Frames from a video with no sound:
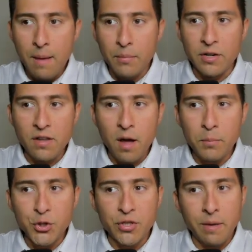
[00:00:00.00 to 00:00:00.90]
But in
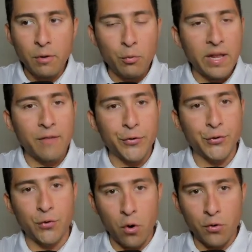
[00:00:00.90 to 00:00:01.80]
number 7, we have
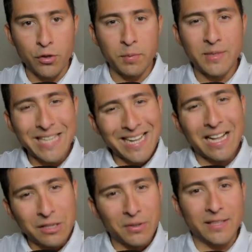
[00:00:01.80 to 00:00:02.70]
Cronos. But take
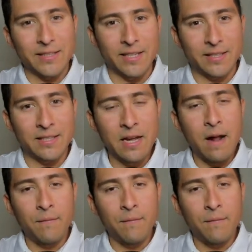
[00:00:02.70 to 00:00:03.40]
a look at this.